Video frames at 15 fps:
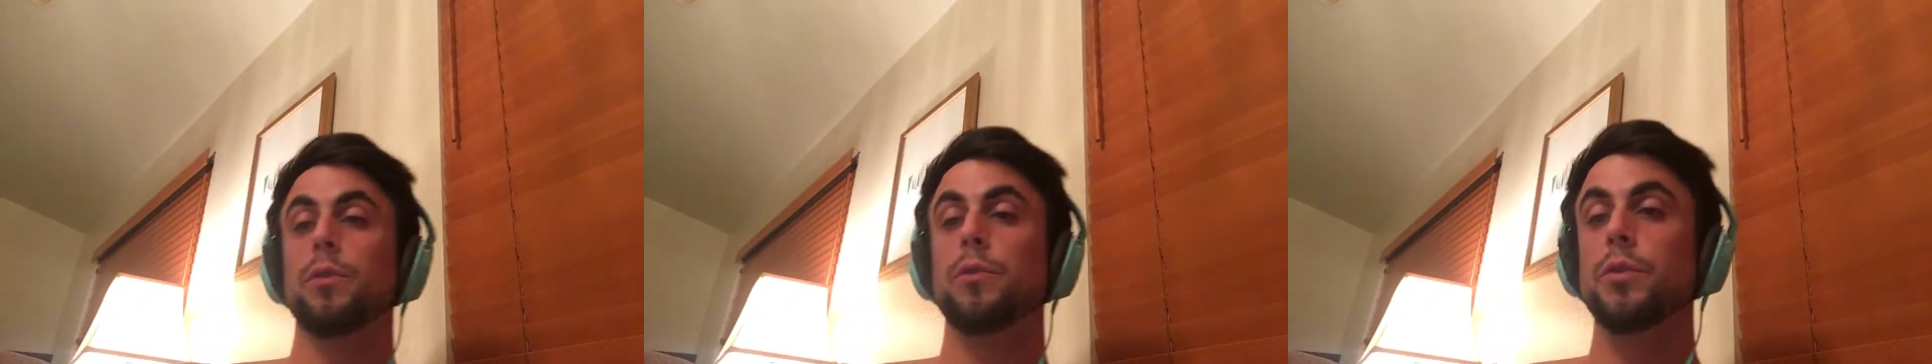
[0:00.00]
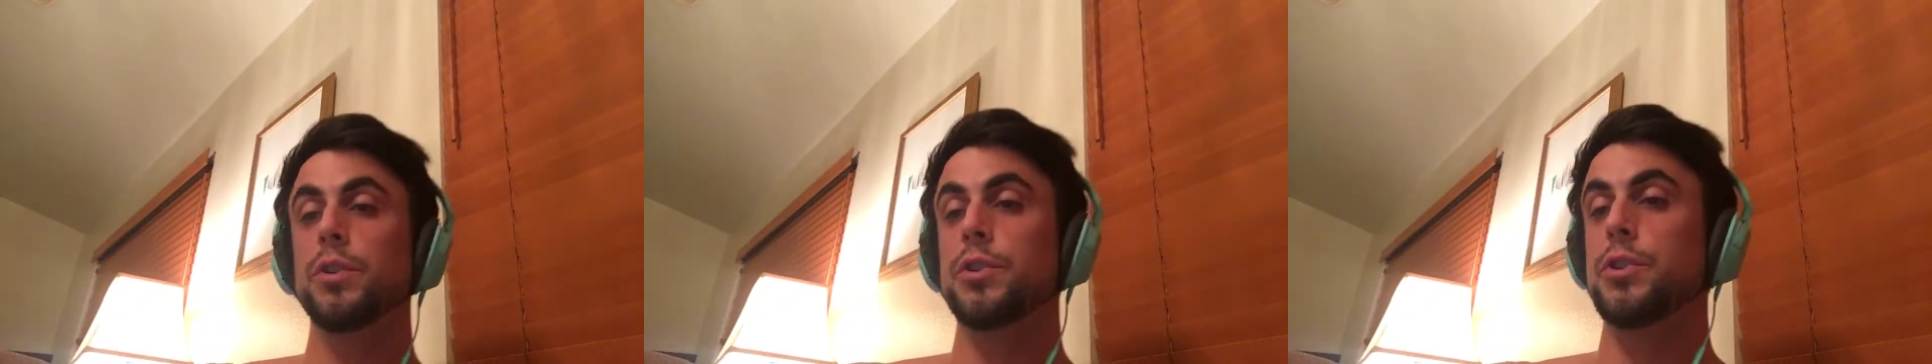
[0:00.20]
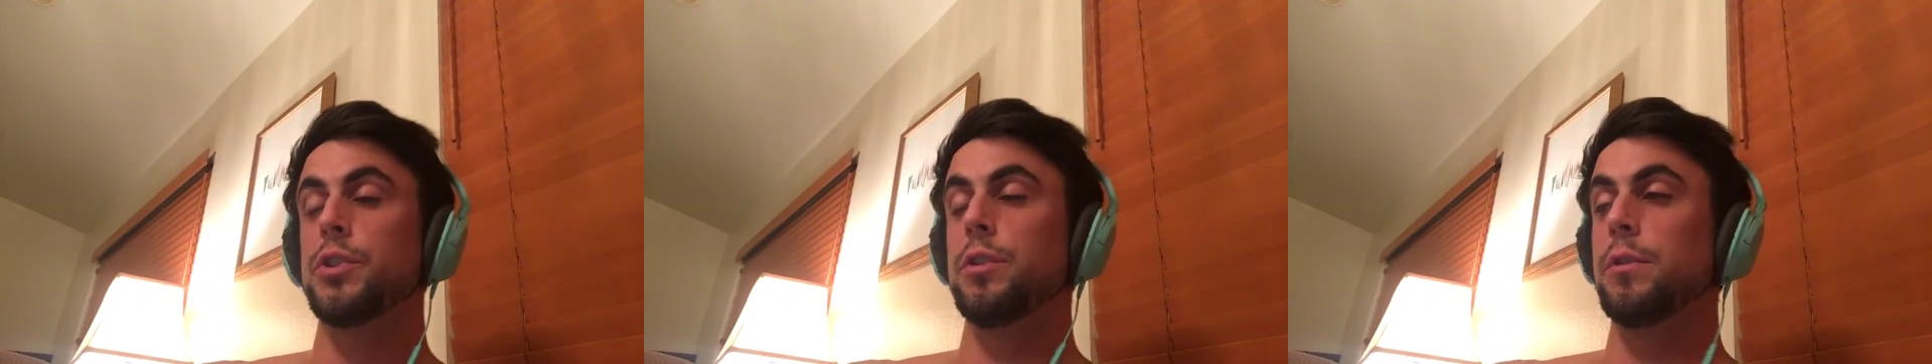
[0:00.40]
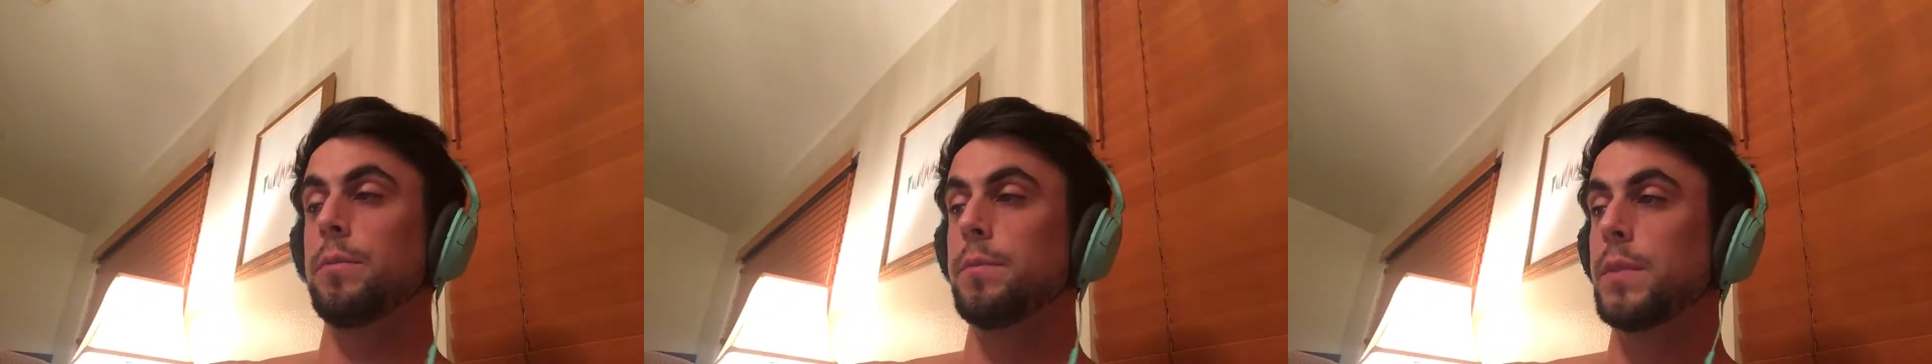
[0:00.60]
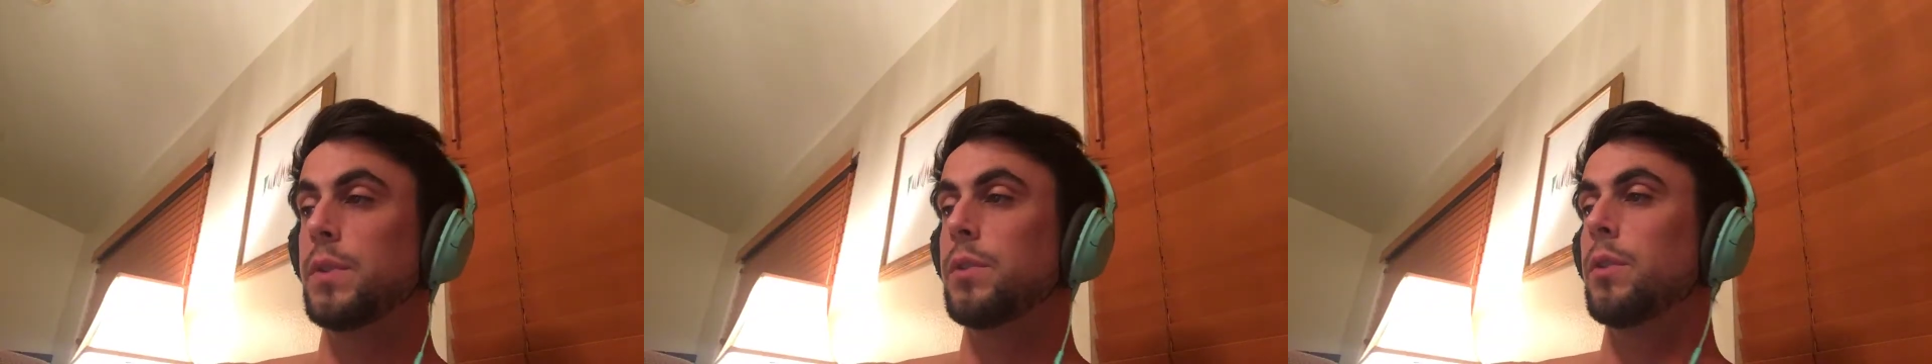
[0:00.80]
Christian.
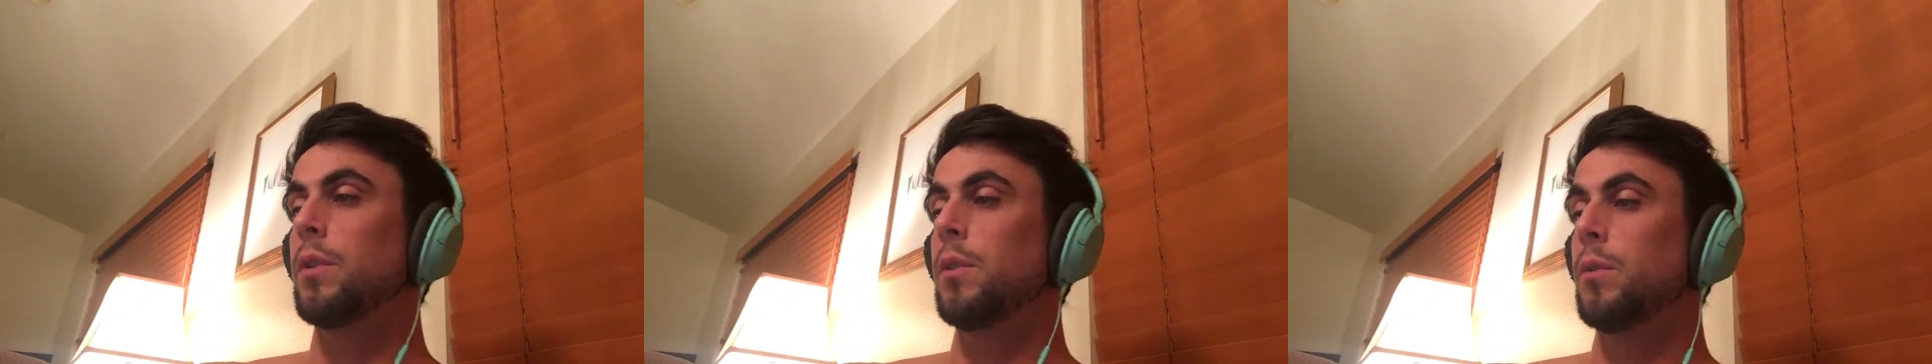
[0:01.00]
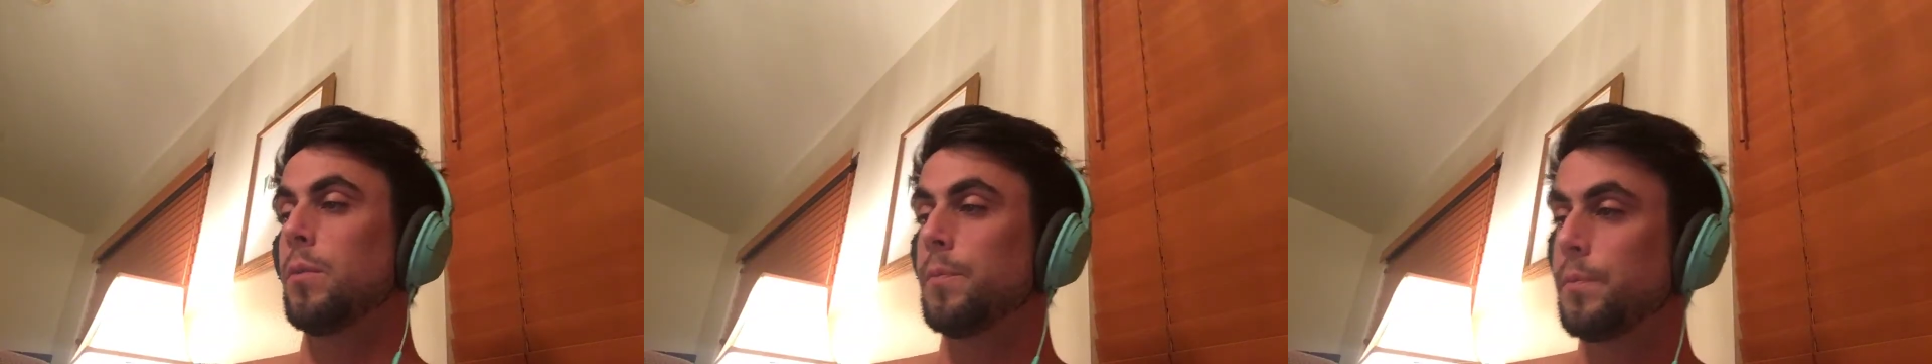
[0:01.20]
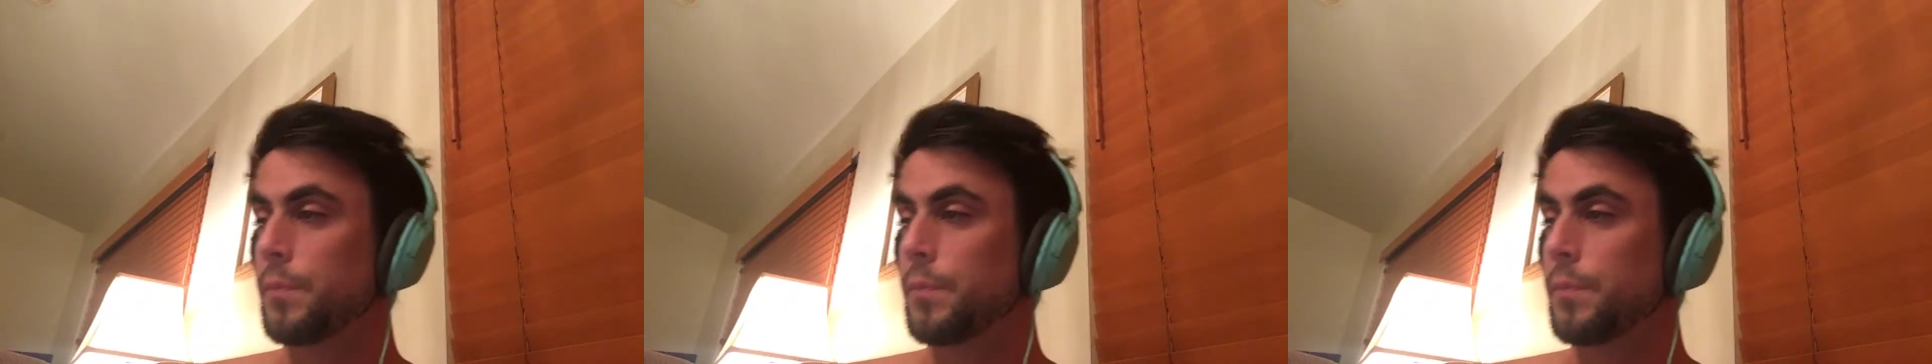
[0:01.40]
So